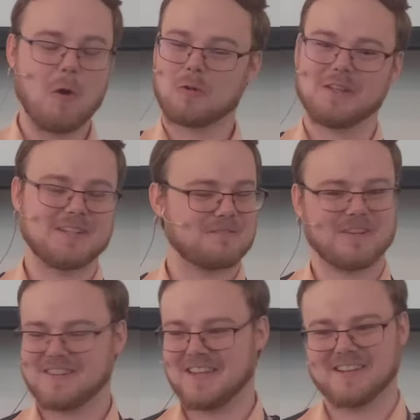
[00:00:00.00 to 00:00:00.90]
totally
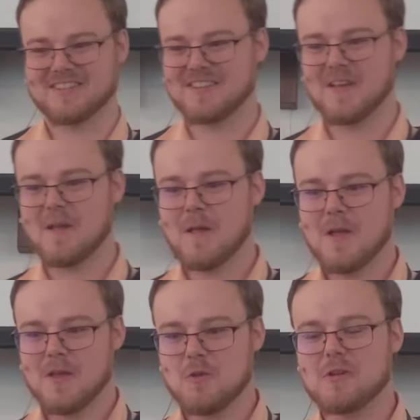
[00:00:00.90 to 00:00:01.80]
different things.
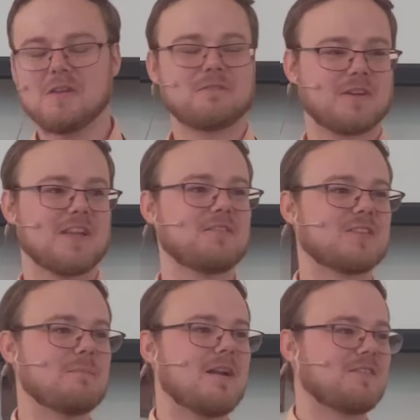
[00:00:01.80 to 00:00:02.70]
You can forgive
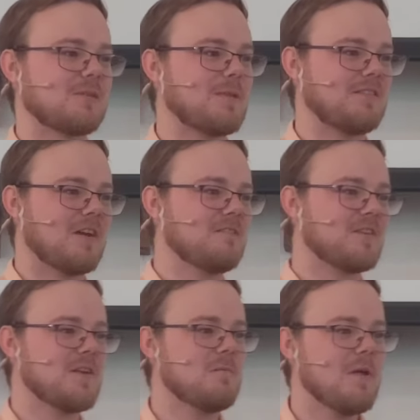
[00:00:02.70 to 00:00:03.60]
somebody if something done
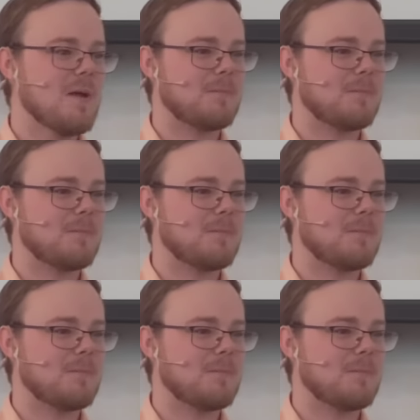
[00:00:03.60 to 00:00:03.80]
for you,